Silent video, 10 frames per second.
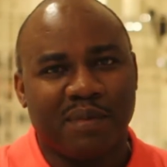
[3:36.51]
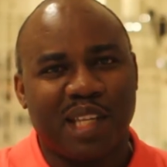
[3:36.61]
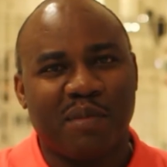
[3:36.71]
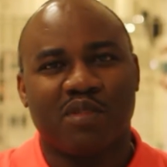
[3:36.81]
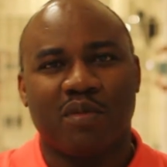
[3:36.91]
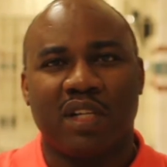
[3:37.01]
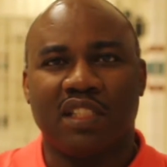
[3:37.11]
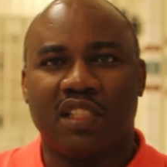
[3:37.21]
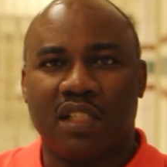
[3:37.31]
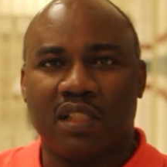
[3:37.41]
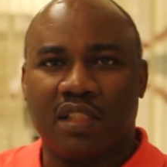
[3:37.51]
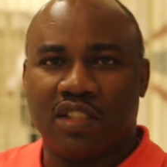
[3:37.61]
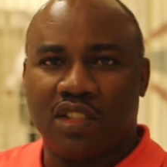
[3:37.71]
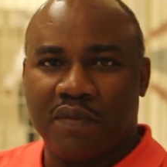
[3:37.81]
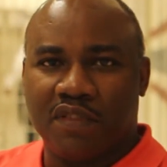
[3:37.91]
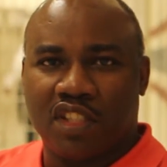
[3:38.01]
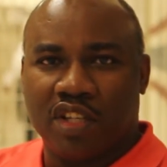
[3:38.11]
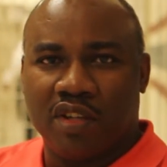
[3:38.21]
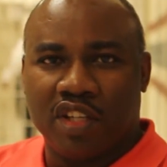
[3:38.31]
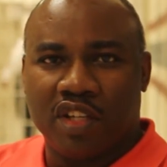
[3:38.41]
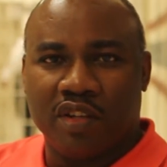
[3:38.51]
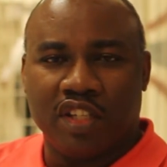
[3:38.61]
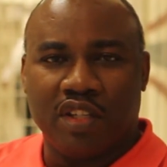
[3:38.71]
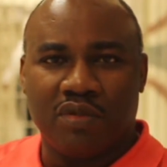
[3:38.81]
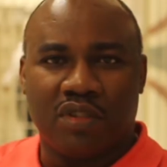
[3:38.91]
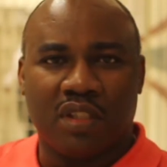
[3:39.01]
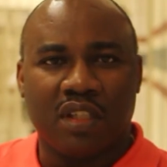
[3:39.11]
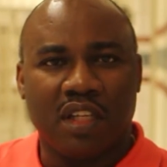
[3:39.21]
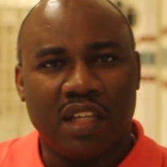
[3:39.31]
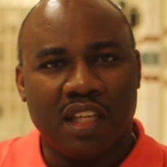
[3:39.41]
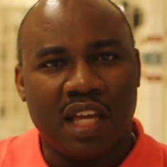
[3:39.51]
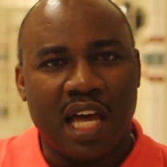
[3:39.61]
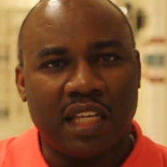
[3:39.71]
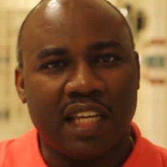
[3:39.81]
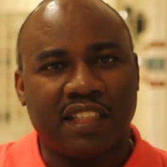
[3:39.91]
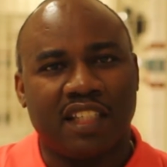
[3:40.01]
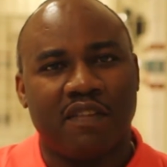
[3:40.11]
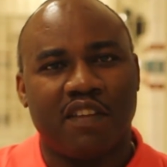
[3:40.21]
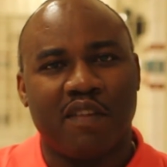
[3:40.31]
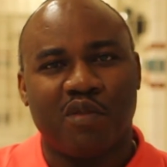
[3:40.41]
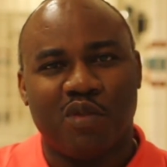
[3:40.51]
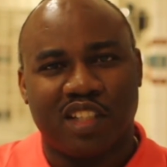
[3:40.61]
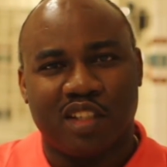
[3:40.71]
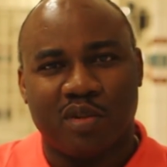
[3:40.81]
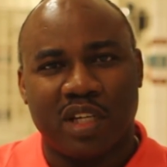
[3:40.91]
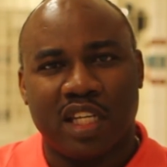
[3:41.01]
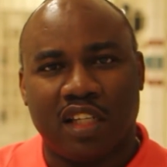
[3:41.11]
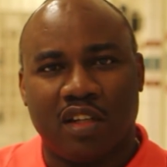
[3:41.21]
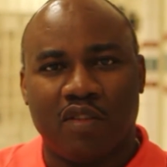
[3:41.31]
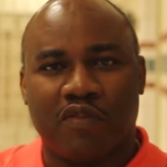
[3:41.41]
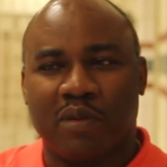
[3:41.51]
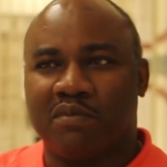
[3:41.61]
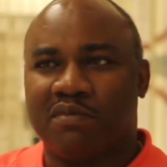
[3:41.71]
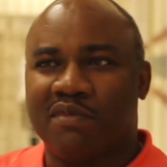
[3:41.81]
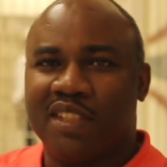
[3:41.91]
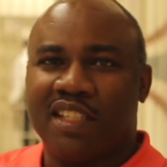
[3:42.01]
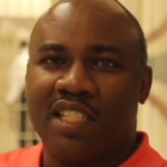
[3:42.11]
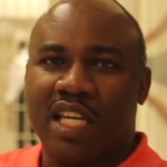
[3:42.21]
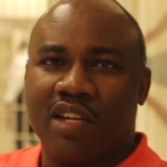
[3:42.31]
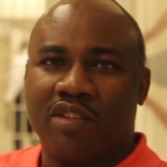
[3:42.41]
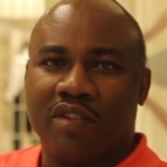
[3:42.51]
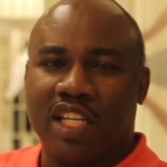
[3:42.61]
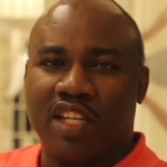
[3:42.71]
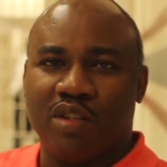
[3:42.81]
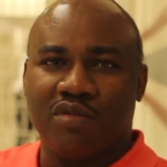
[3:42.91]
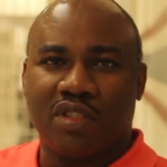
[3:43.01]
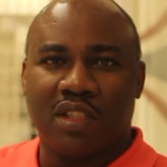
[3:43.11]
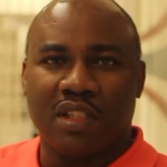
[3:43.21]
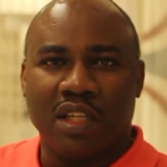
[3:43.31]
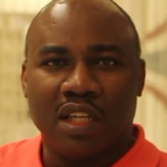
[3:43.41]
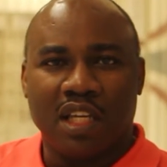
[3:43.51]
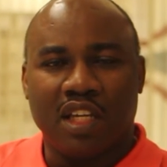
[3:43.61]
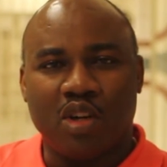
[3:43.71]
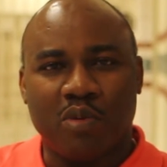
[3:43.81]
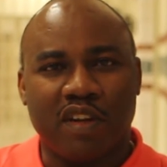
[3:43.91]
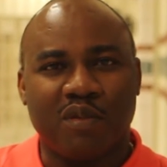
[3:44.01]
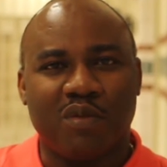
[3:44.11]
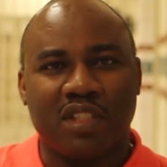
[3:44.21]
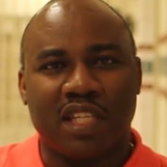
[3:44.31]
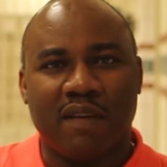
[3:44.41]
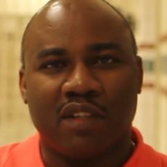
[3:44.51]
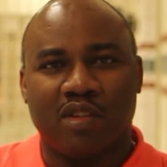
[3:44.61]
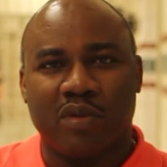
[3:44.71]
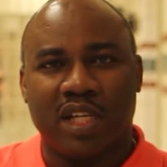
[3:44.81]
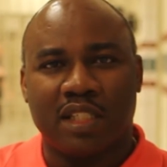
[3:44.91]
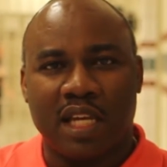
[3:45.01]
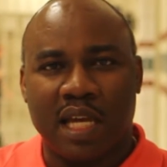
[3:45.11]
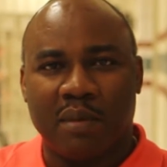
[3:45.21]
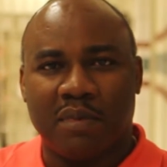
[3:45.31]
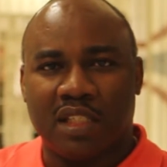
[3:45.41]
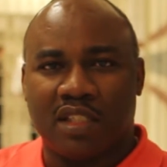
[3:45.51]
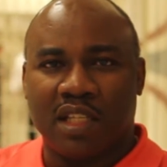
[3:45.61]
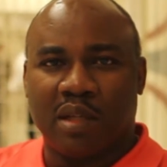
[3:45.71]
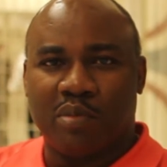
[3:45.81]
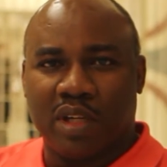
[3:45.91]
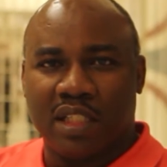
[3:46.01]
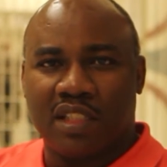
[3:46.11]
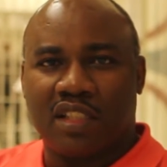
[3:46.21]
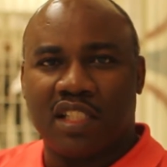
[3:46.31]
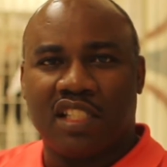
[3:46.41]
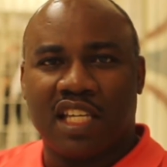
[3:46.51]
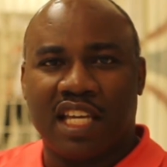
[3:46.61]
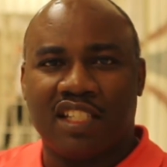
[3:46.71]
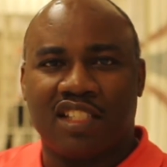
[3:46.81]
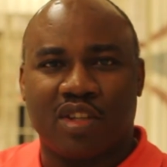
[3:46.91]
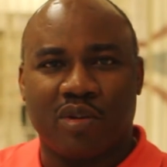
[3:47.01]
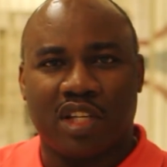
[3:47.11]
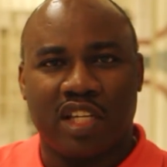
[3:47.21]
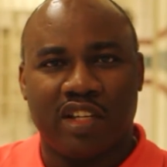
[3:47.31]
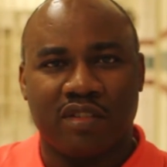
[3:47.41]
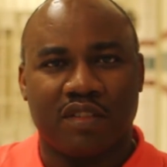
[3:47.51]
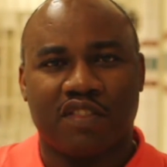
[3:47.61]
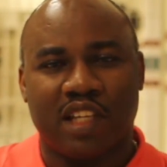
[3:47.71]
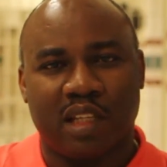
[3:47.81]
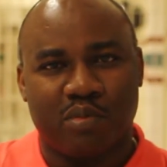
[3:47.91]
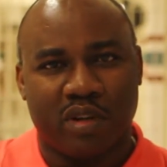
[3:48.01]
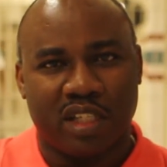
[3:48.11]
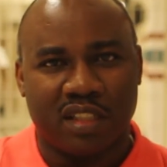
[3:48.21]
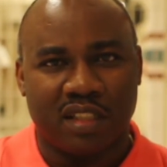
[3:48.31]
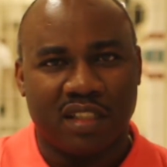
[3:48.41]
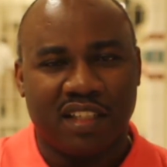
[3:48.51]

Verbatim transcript: my name is Rodney Johnson, the Chief of Security here in Houston. I'd like to give everyone a great hello from down here at Houston and hope everyone's having a great time in celebrating CCA's 30 years of celebration.